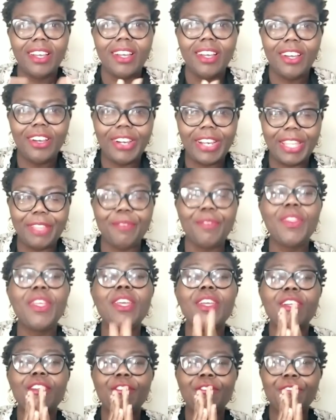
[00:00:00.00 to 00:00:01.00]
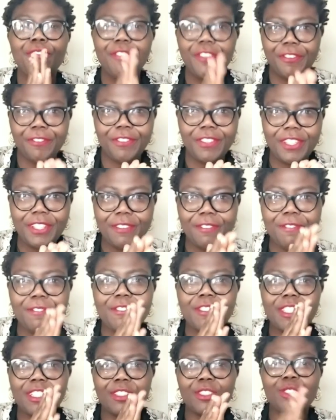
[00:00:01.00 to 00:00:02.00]
okay 15th
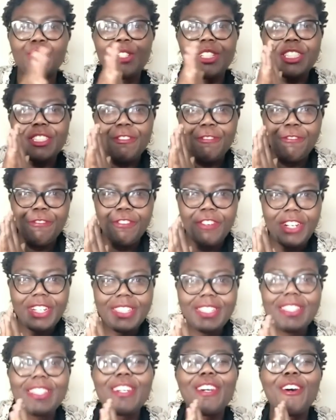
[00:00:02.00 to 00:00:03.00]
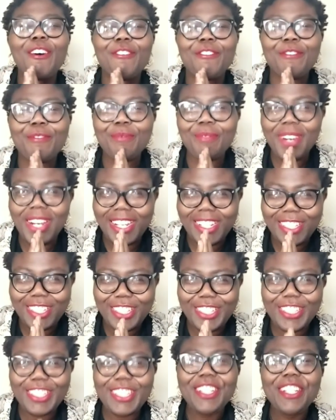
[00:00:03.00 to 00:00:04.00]
till 21st of
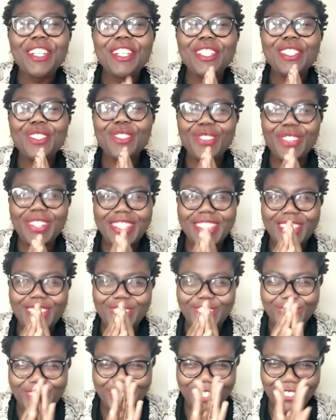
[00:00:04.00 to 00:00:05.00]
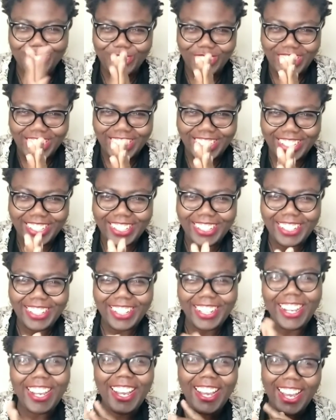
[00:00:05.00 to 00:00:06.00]
March 2021
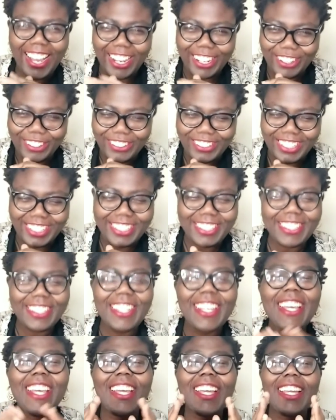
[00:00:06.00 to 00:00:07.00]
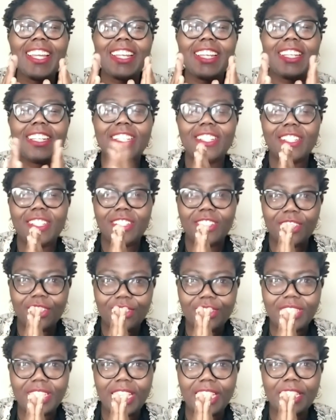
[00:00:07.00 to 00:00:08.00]
I got this
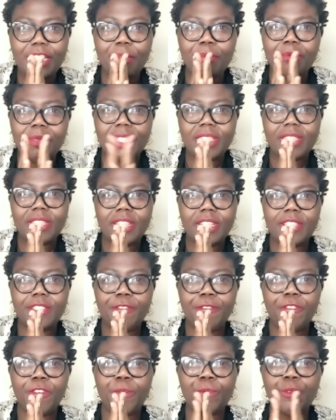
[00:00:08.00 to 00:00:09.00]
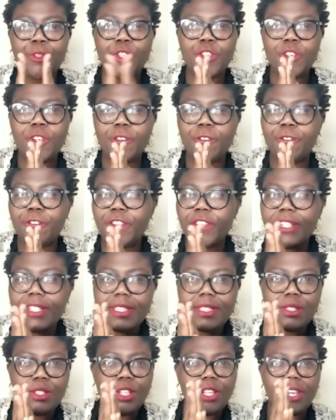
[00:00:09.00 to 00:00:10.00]
those are the message from
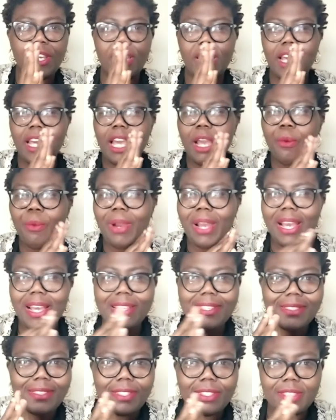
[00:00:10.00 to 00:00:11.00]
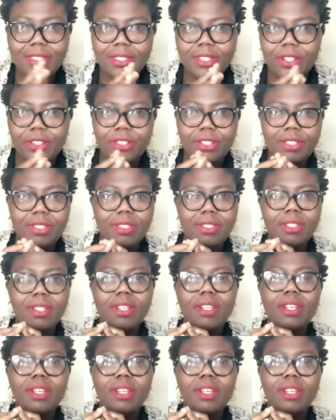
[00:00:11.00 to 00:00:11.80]
universe your our ancestors